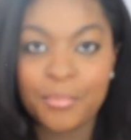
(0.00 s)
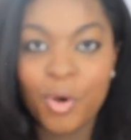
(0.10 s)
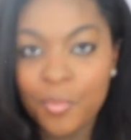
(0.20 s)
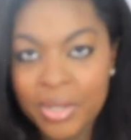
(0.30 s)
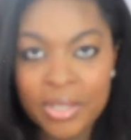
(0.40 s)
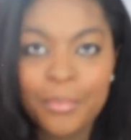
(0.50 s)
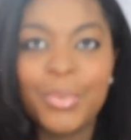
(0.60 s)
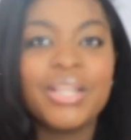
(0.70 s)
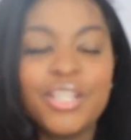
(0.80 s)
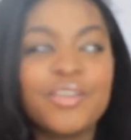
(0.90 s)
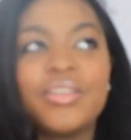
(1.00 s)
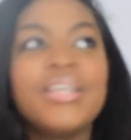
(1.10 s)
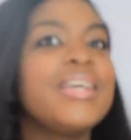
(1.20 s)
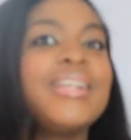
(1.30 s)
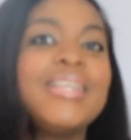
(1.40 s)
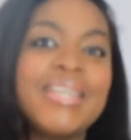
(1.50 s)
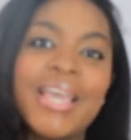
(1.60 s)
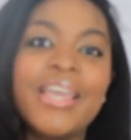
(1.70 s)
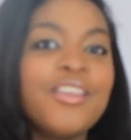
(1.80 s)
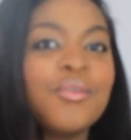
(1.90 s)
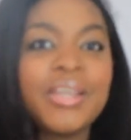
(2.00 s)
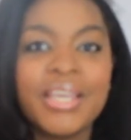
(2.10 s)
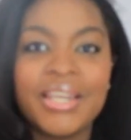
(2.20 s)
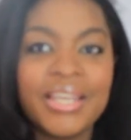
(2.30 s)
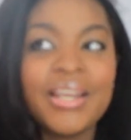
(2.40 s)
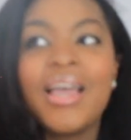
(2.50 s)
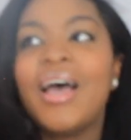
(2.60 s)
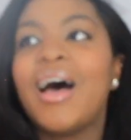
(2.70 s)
the boba, but literally in a day you'll get it.